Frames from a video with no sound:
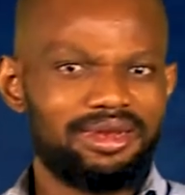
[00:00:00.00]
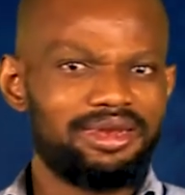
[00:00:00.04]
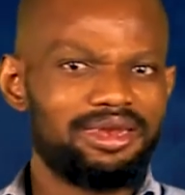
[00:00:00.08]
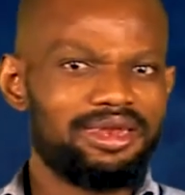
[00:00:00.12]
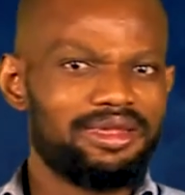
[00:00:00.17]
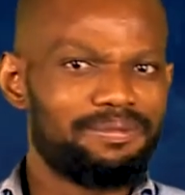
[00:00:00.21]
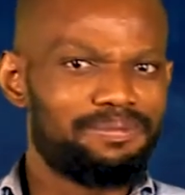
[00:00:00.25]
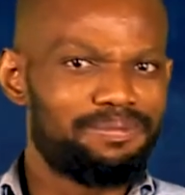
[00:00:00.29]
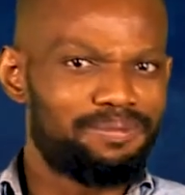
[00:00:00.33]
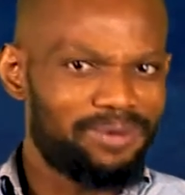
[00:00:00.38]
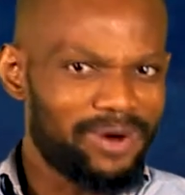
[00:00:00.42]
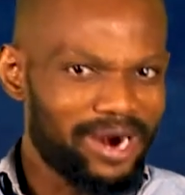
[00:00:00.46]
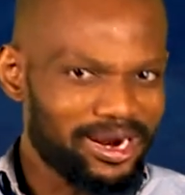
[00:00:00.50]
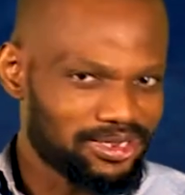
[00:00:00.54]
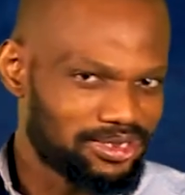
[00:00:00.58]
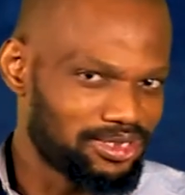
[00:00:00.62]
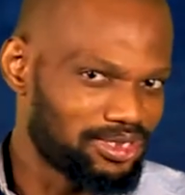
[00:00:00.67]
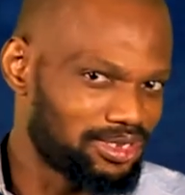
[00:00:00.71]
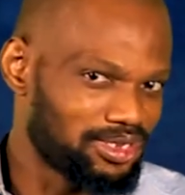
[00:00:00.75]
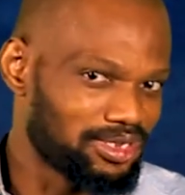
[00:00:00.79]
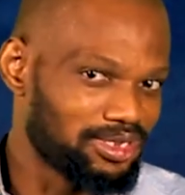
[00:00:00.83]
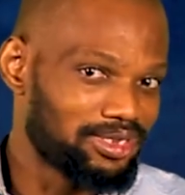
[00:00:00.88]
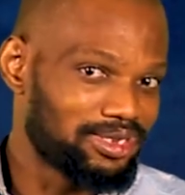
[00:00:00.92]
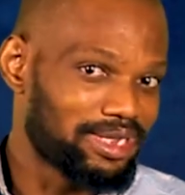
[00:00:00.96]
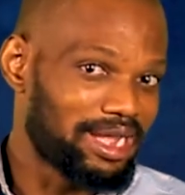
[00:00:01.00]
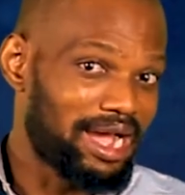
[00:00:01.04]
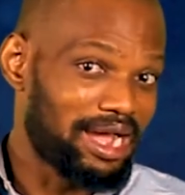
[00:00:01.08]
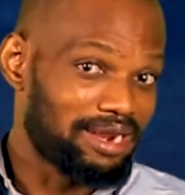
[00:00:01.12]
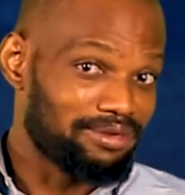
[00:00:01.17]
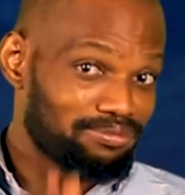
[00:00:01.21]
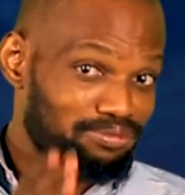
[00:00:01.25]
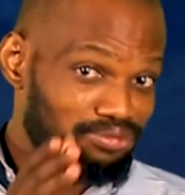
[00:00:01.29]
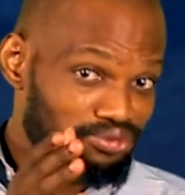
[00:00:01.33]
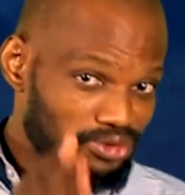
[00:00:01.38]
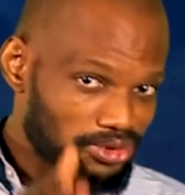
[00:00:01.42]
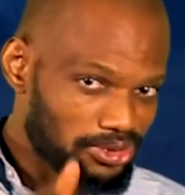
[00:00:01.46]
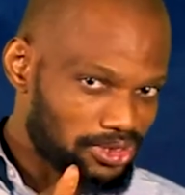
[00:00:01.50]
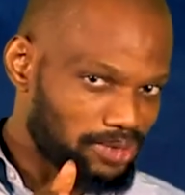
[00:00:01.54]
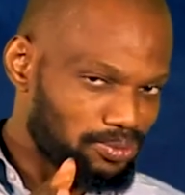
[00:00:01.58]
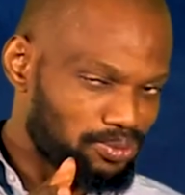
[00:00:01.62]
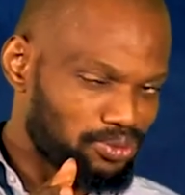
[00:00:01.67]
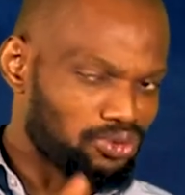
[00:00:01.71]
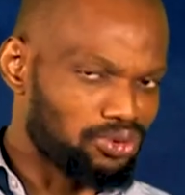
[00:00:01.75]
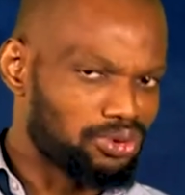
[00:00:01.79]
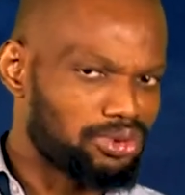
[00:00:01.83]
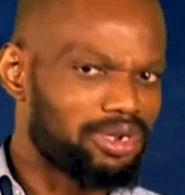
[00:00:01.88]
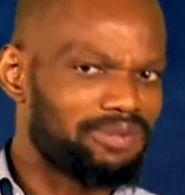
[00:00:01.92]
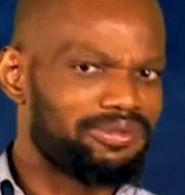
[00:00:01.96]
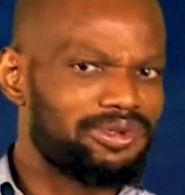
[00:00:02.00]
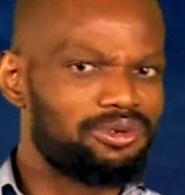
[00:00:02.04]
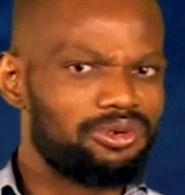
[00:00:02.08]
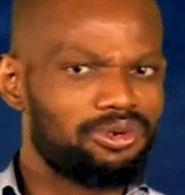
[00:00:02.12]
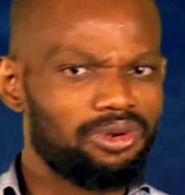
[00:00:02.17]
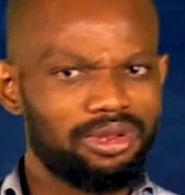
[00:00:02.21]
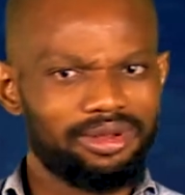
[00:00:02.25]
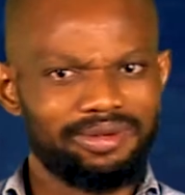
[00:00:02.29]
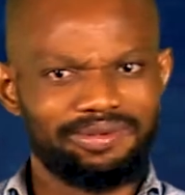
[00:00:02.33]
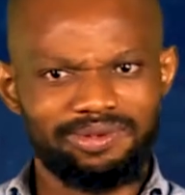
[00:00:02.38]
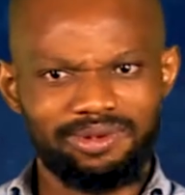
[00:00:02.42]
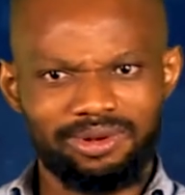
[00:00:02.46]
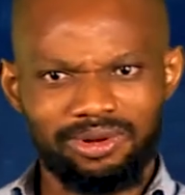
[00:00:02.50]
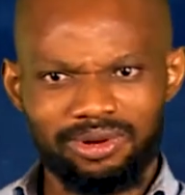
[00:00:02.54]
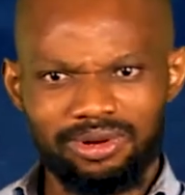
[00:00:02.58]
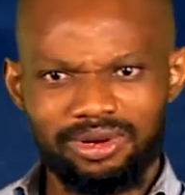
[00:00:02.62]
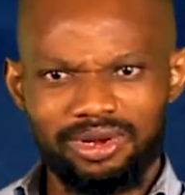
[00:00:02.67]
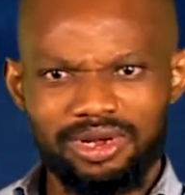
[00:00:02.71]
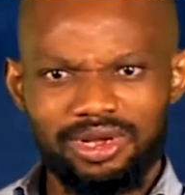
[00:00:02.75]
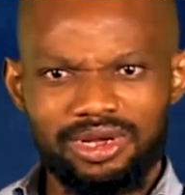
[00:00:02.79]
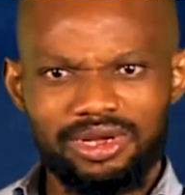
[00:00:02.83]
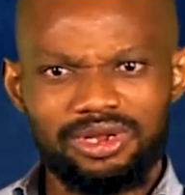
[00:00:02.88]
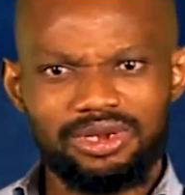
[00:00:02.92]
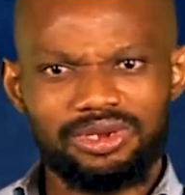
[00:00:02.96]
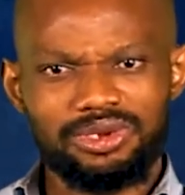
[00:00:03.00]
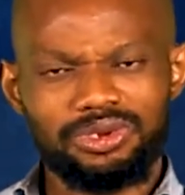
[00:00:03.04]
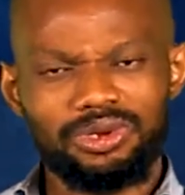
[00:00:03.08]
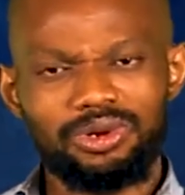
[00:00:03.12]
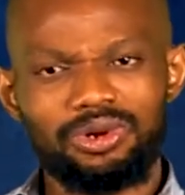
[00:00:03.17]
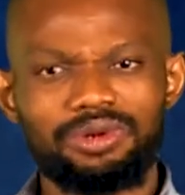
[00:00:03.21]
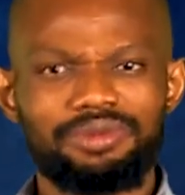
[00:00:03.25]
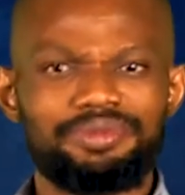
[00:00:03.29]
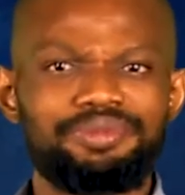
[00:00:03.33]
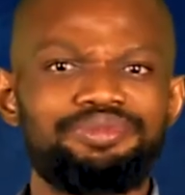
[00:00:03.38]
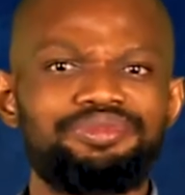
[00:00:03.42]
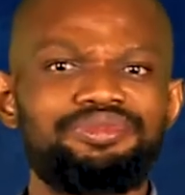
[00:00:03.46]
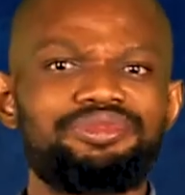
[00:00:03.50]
the practices and principles of the rule of law. So,